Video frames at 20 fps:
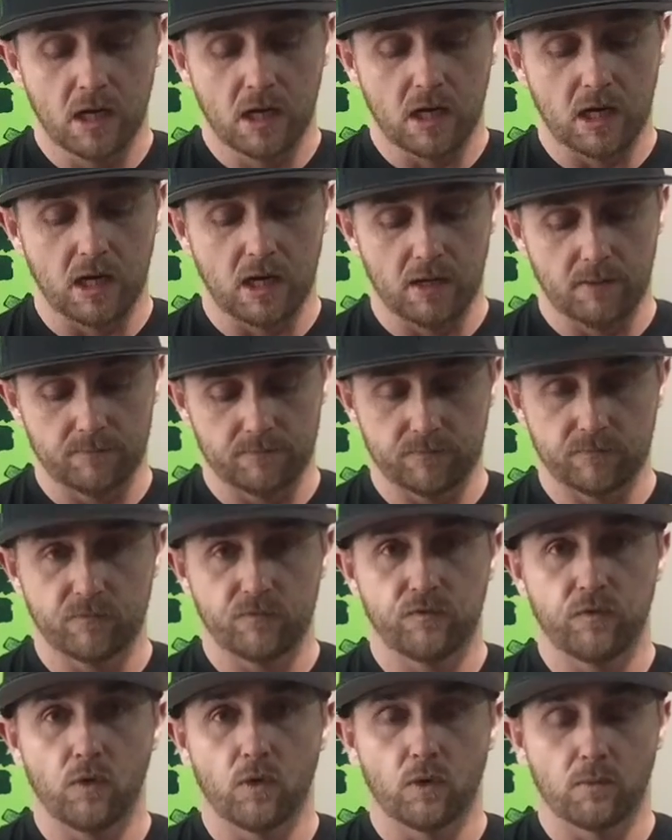
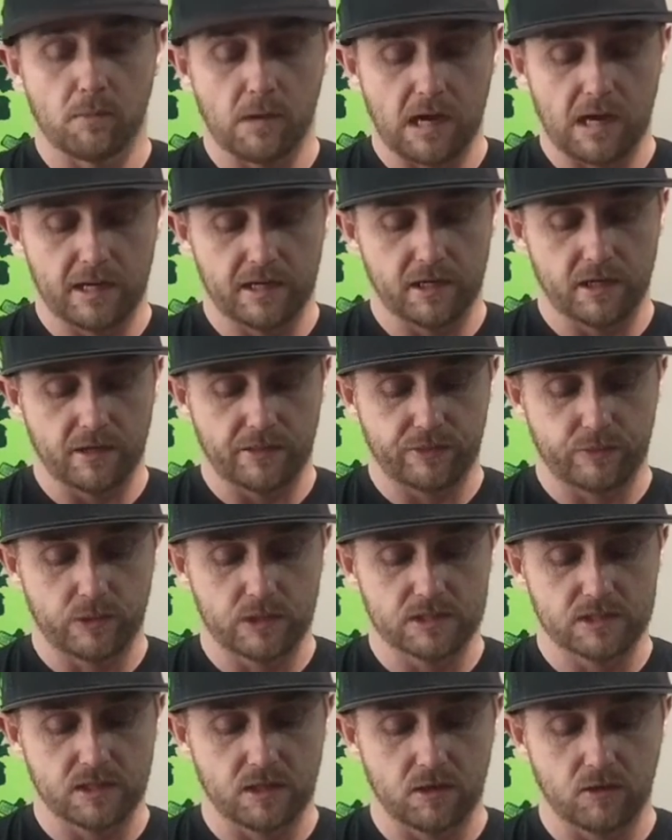for my
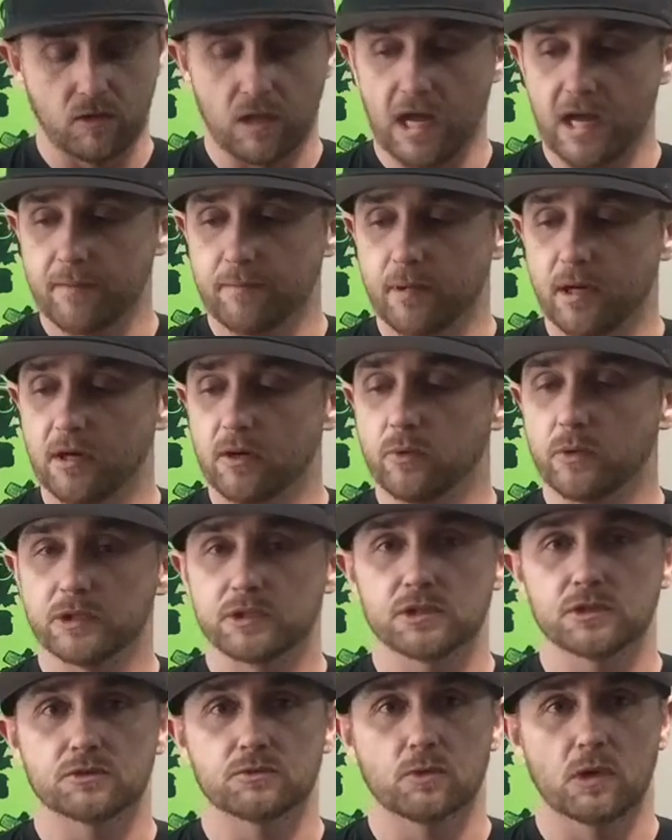3-cell lipo,
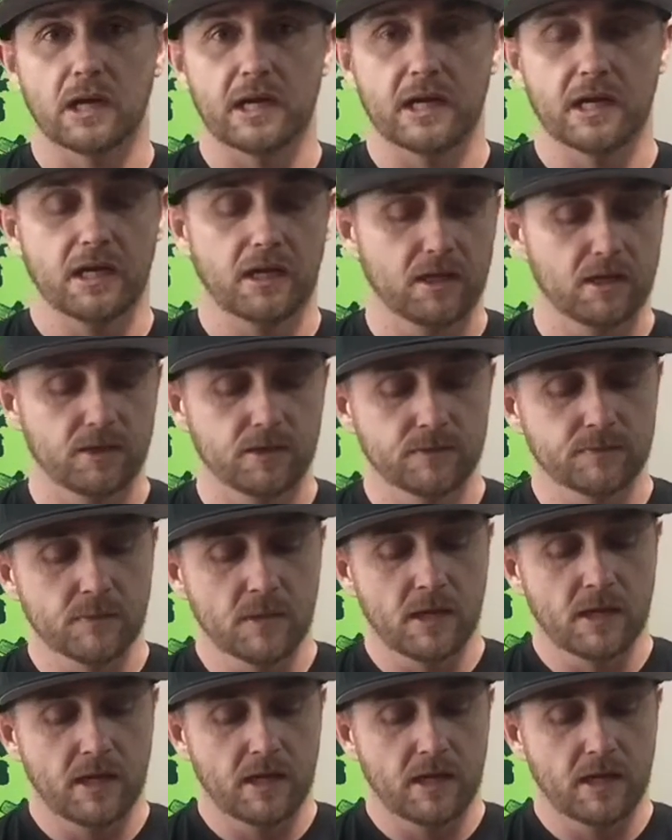which is right here.